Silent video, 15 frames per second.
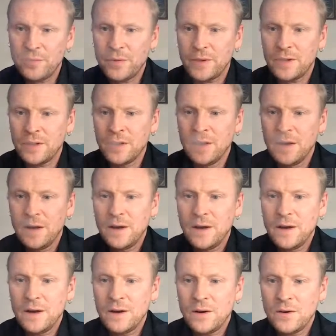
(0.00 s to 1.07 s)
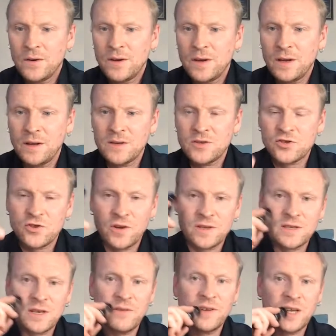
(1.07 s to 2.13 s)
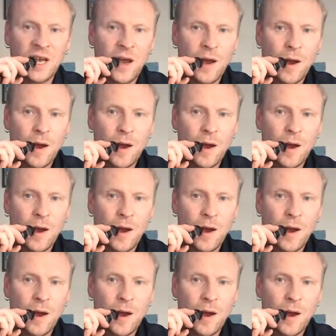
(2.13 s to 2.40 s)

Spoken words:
Yeah. Okay, let's try 70.